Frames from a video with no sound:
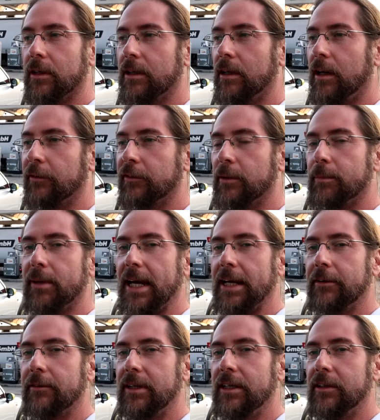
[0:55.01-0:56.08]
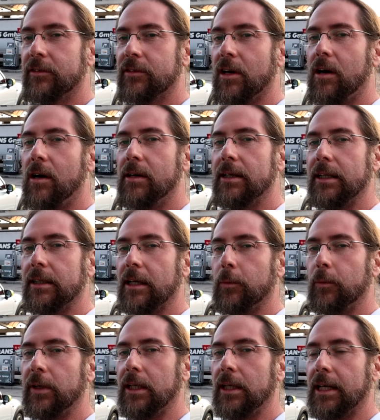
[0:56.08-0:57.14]
of the battery is gone and
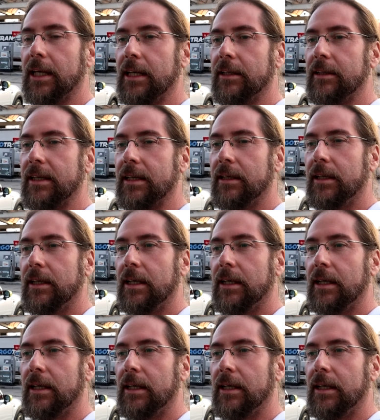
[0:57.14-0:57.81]
then we can